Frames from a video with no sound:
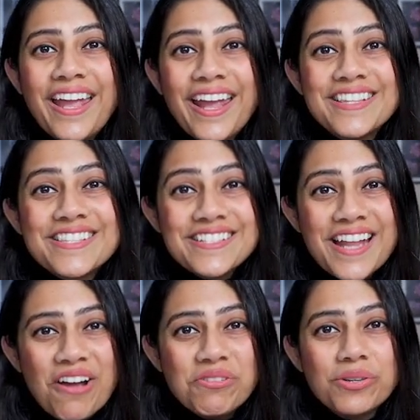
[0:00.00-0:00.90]
it's
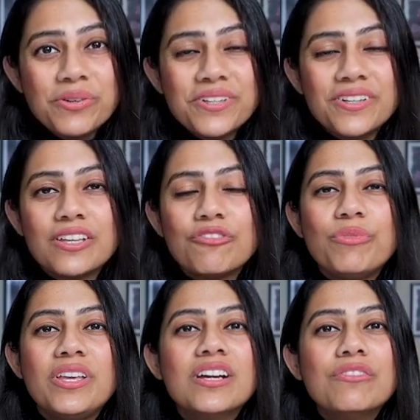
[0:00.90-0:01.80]
now going to give
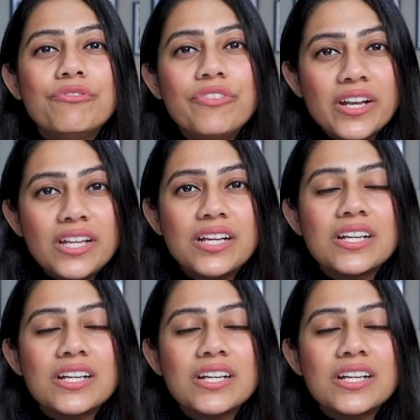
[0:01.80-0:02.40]
me a very